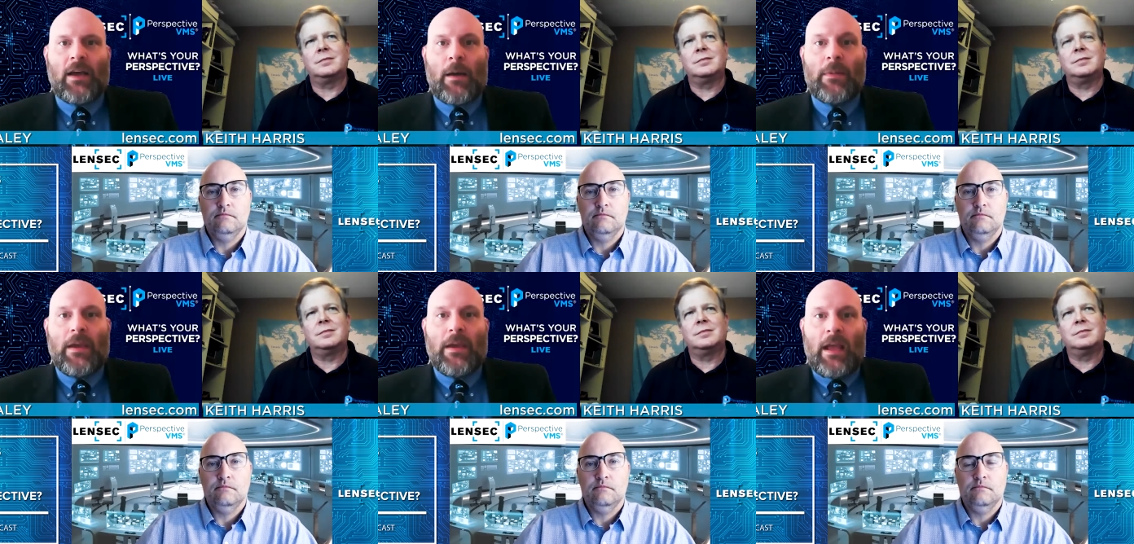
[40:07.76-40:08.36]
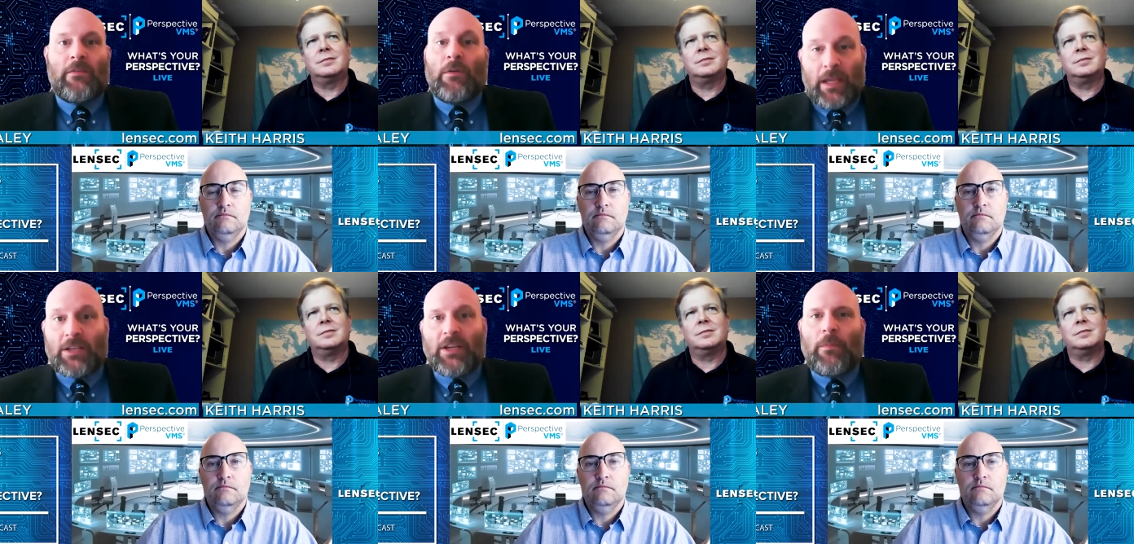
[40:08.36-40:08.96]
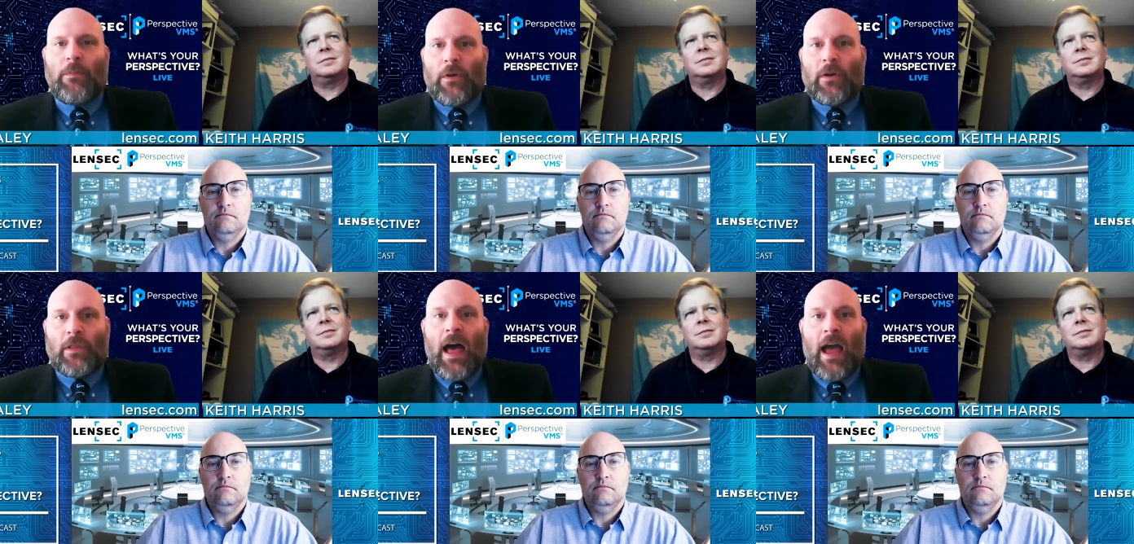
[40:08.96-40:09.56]
Speaker 1: And if you want to catch up with our
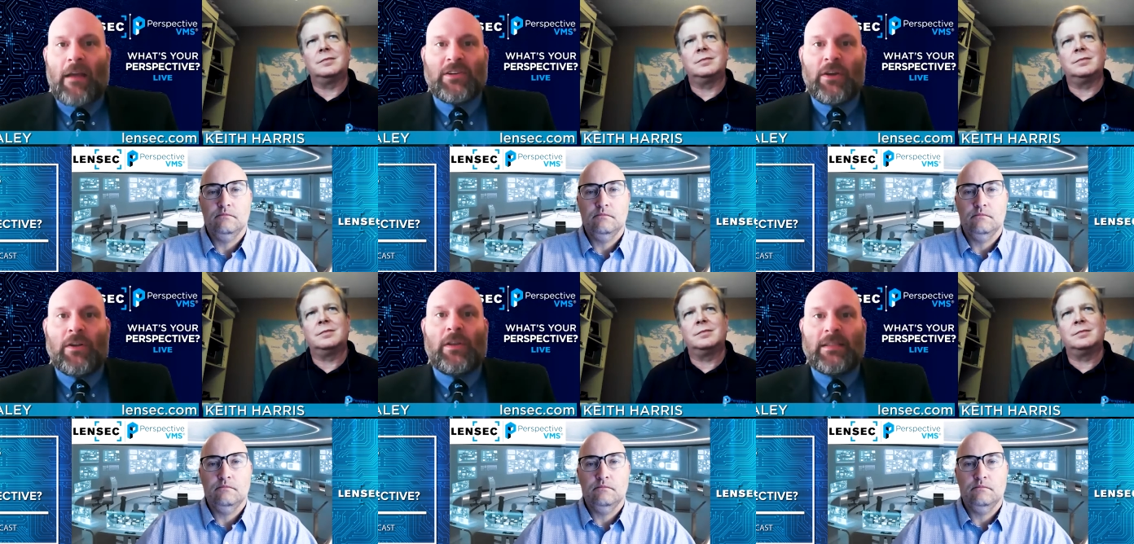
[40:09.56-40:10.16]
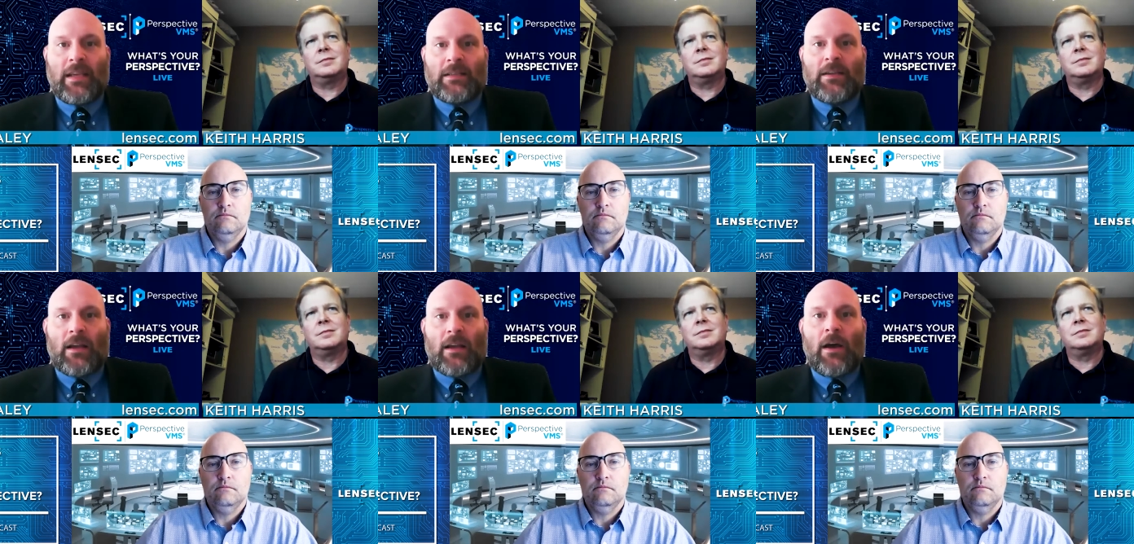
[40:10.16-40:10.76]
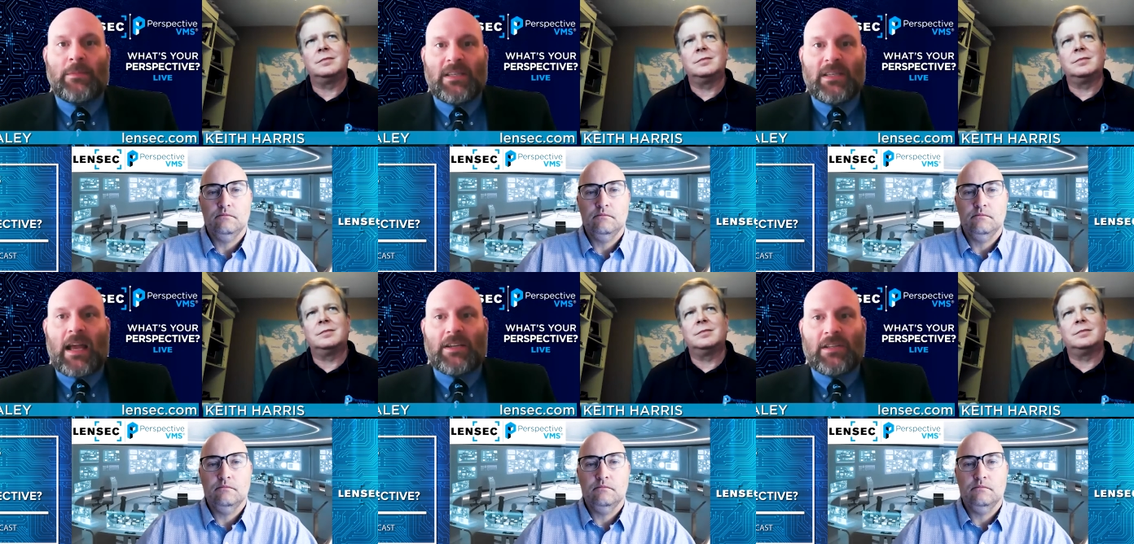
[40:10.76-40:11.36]
lives, you go to
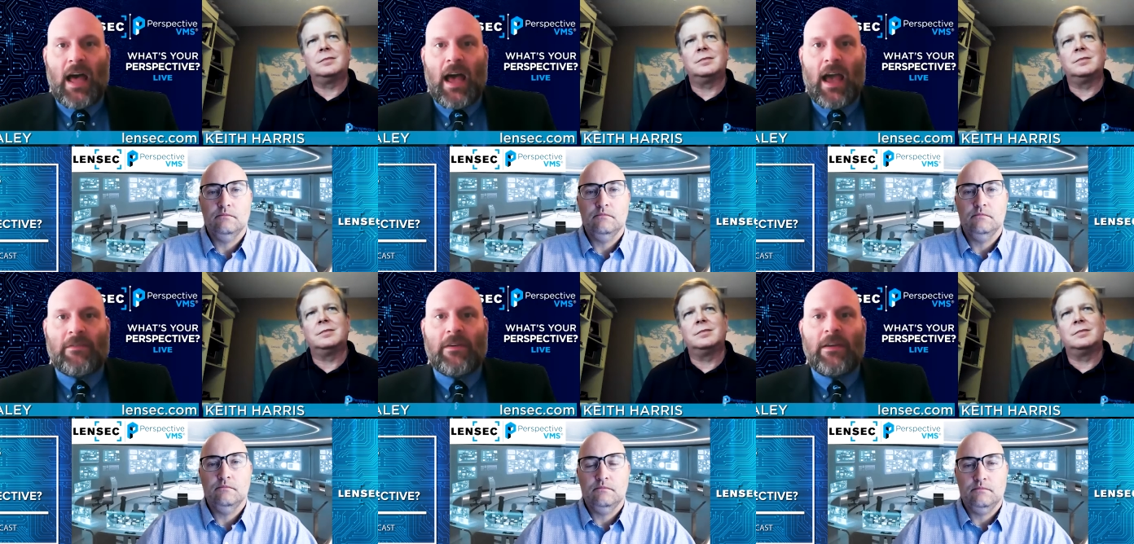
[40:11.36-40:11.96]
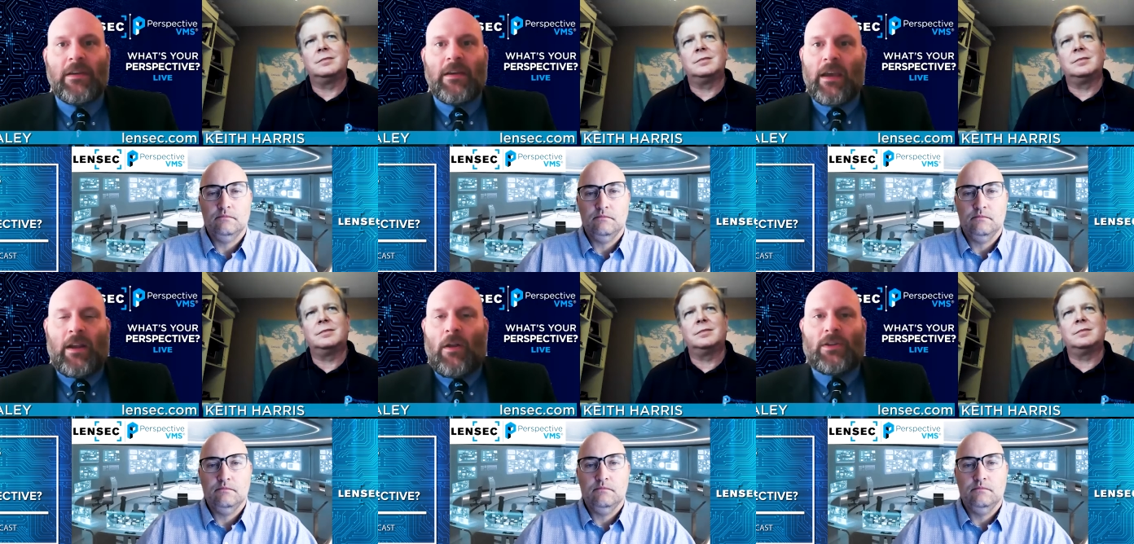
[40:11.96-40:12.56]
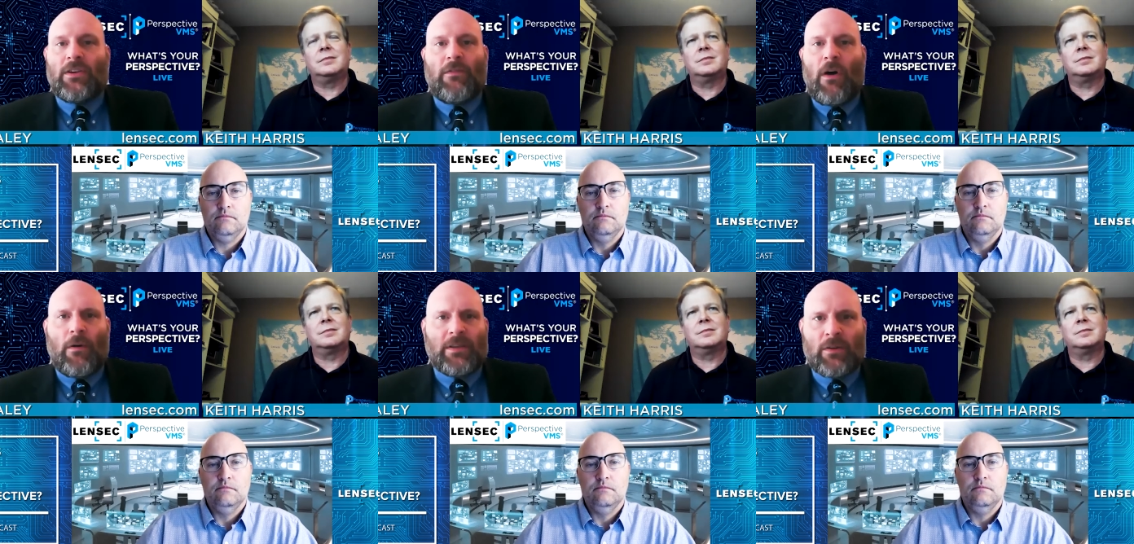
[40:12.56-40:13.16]
lensec.com/live, and also
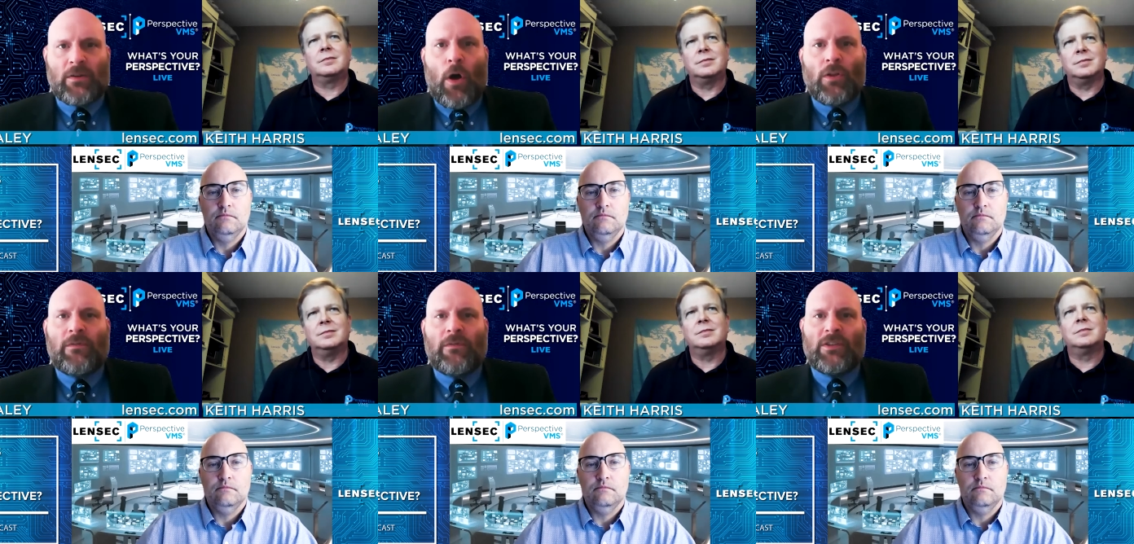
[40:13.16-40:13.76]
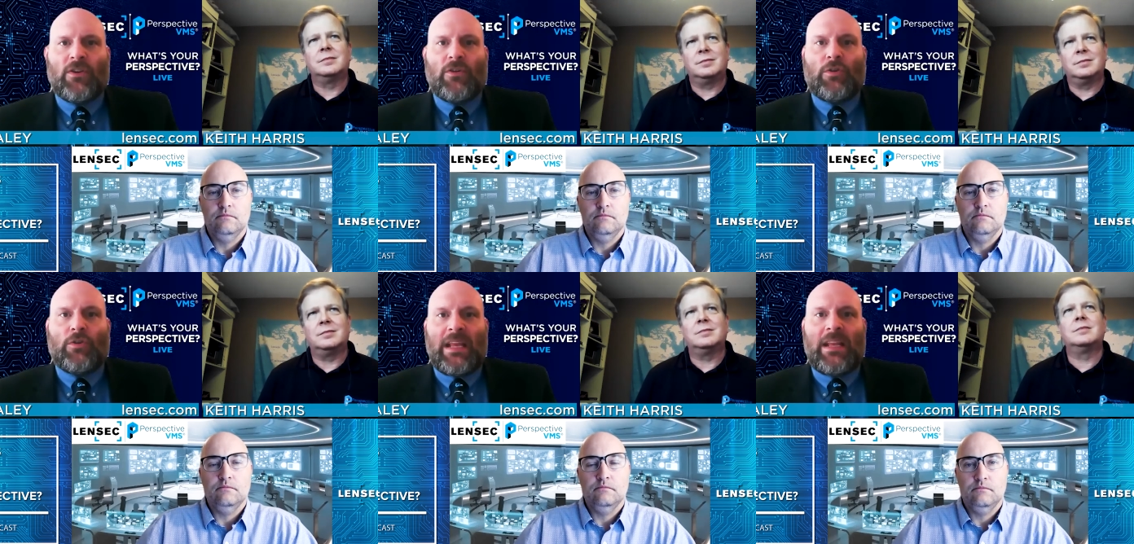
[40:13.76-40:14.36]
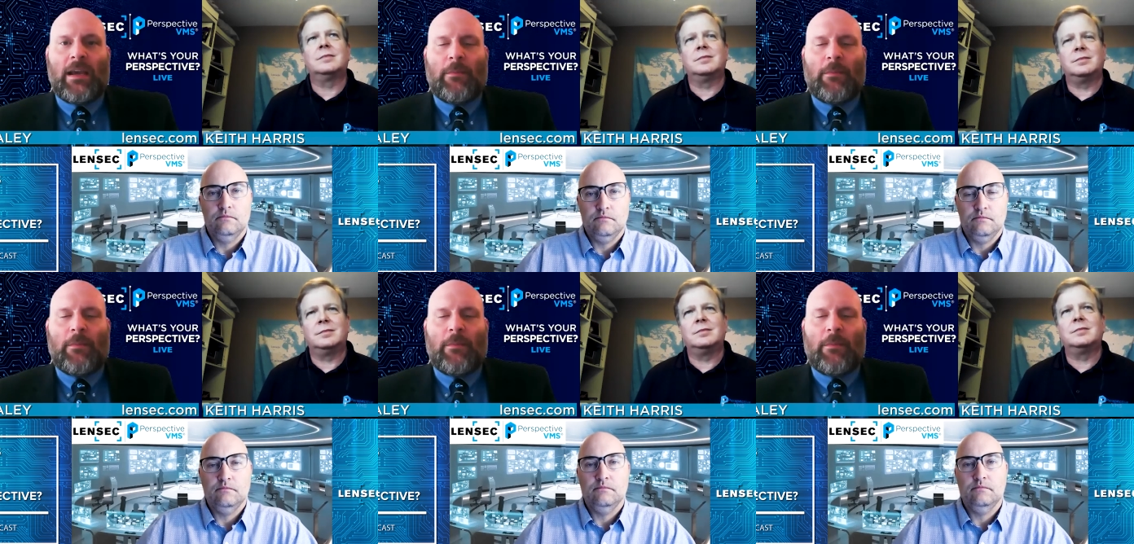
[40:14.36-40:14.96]
follow us on all different social media
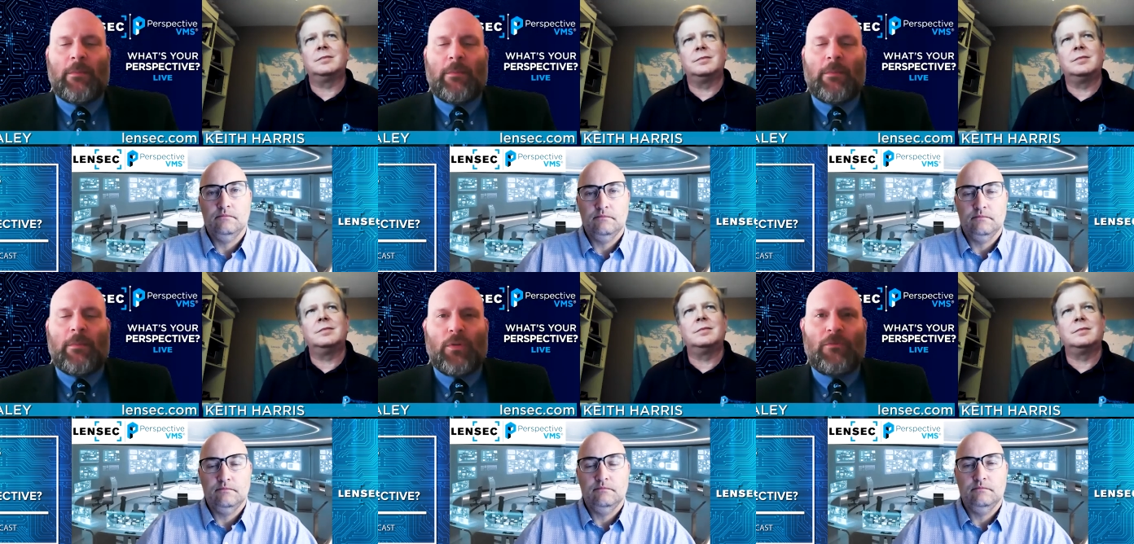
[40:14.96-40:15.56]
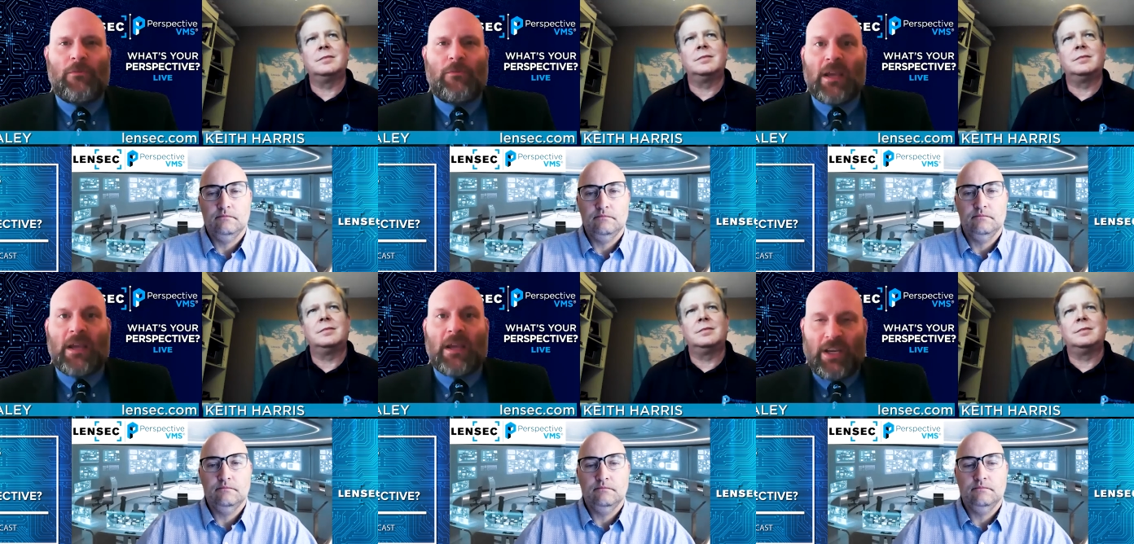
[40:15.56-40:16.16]
platforms. I appreciate you guys